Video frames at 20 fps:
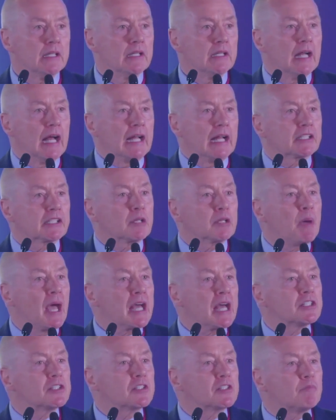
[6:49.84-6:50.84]
And the
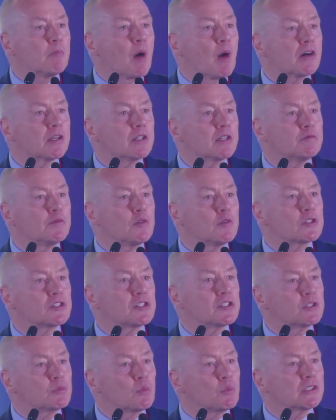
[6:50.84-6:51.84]
competitive market
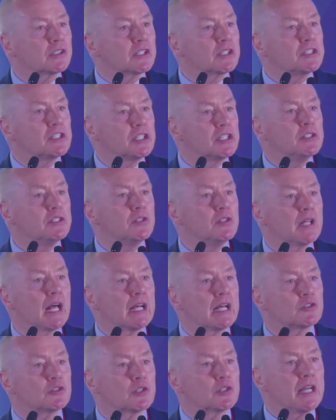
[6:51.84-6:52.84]
forces will continue
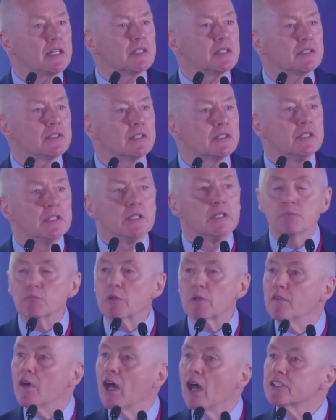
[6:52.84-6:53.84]
that trend,
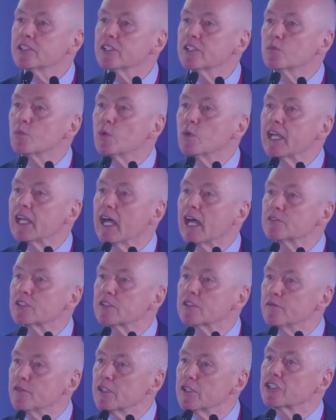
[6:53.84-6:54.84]
provided we have
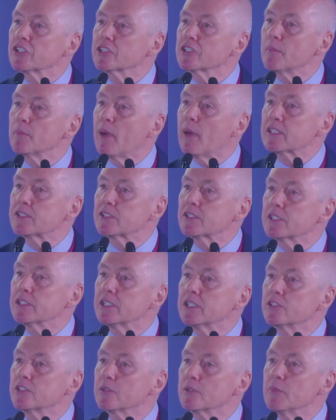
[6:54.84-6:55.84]
sufficient
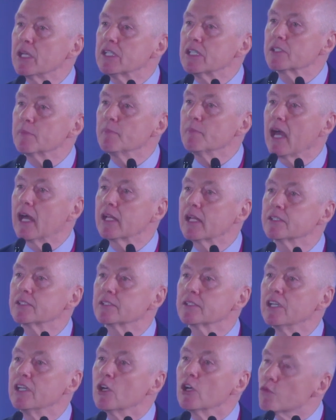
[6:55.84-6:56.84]
capacity to meet
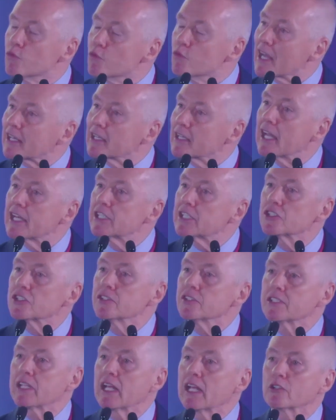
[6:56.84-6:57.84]
demand,
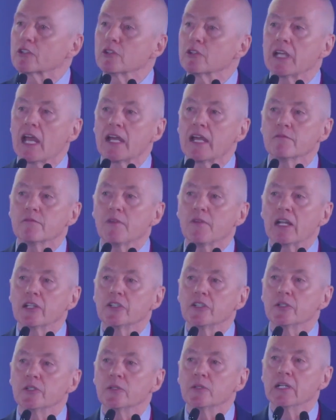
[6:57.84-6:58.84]
regulations that create
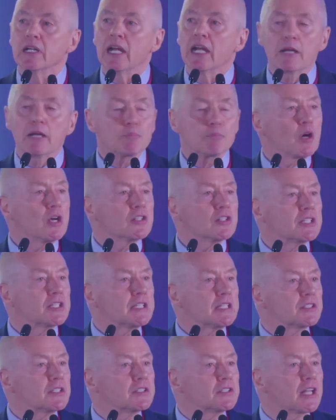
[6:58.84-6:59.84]
value, and
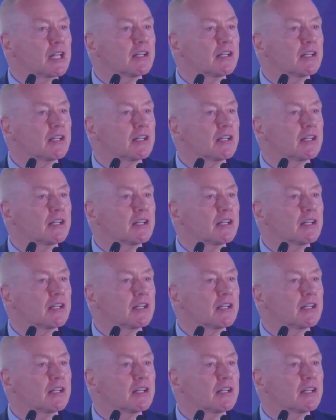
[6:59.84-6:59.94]
processes that